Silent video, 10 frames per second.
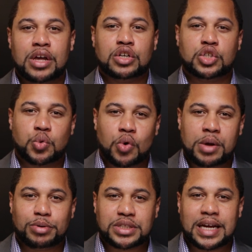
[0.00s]
to
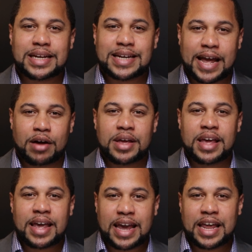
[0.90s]
20% down
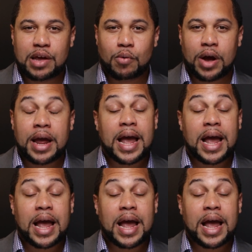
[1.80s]
anyway.